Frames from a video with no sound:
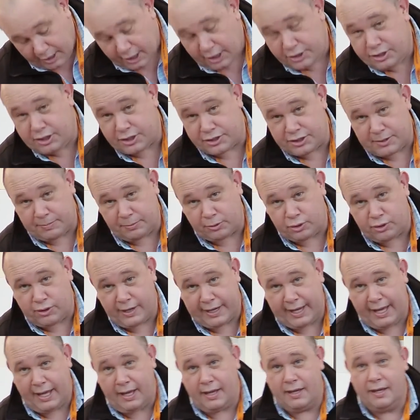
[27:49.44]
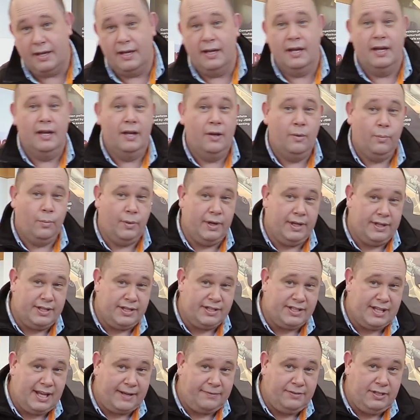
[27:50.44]
Adjustable trigger with a
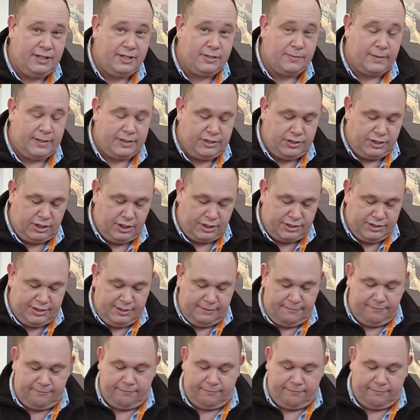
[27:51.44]
safety switch just in